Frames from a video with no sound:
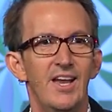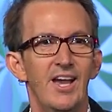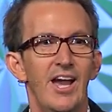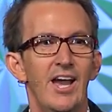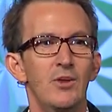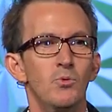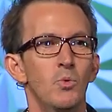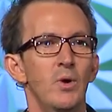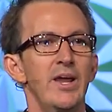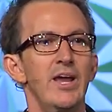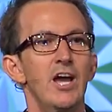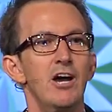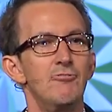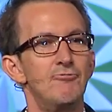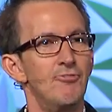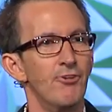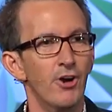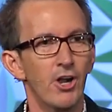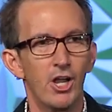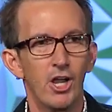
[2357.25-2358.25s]
and we
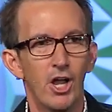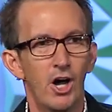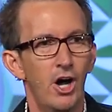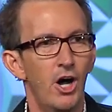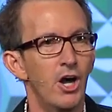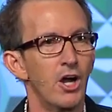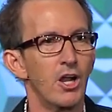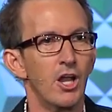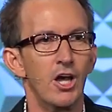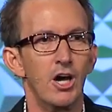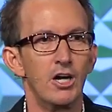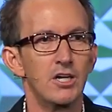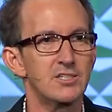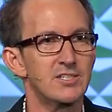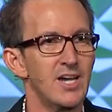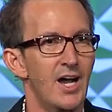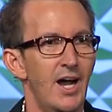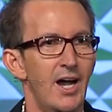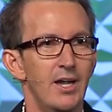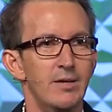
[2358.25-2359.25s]
have for a long, long
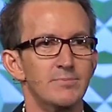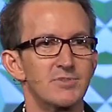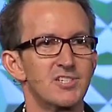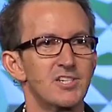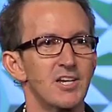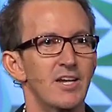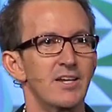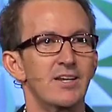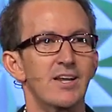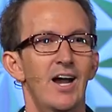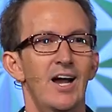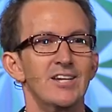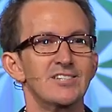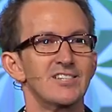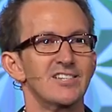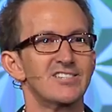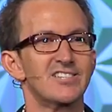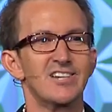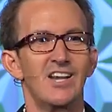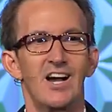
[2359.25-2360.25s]
time said, guys,
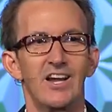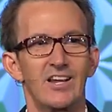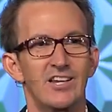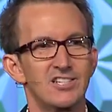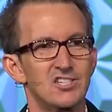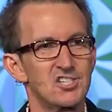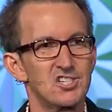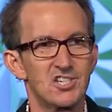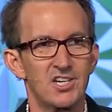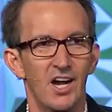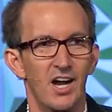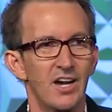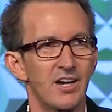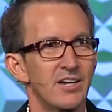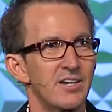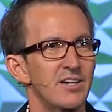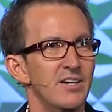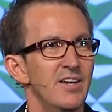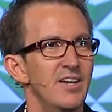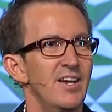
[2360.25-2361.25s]
let's not get stuck.
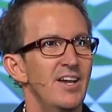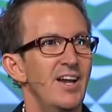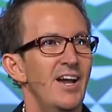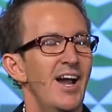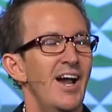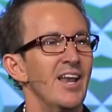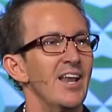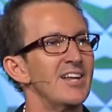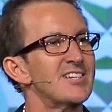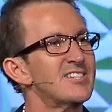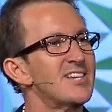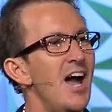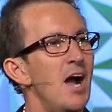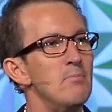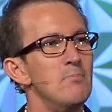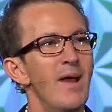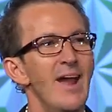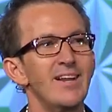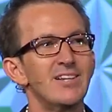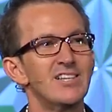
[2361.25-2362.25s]
And let's
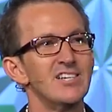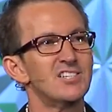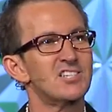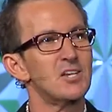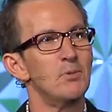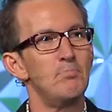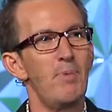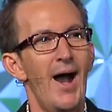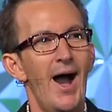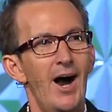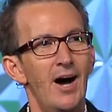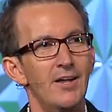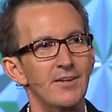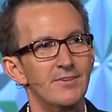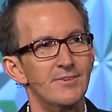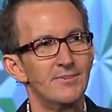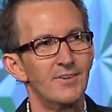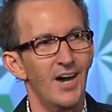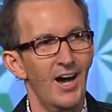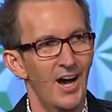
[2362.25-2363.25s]
not make this about
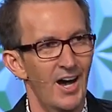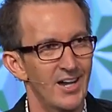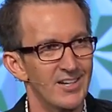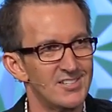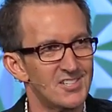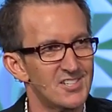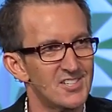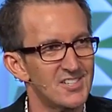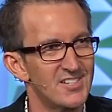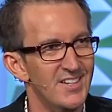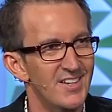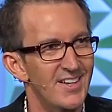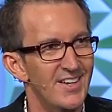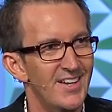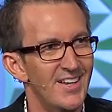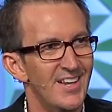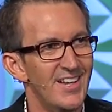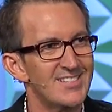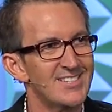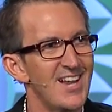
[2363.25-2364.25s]
us.
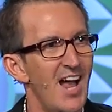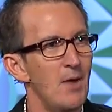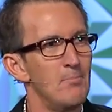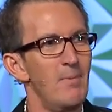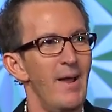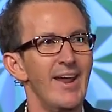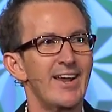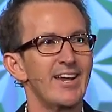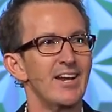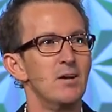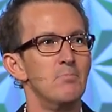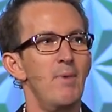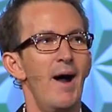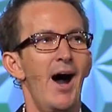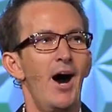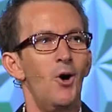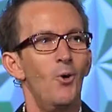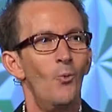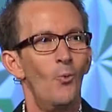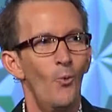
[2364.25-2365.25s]
Let's not make it
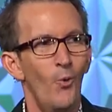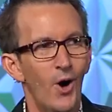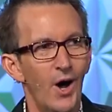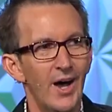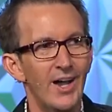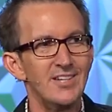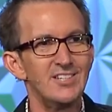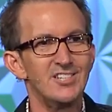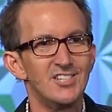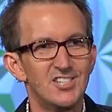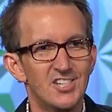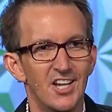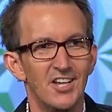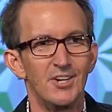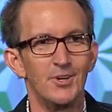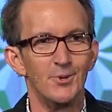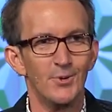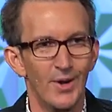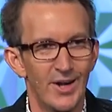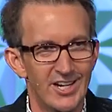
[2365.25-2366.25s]
about one
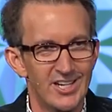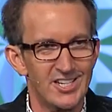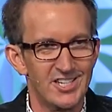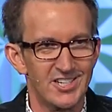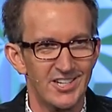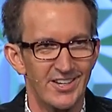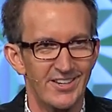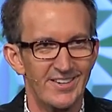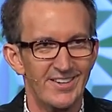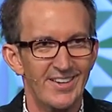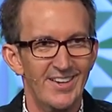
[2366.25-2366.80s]
generation.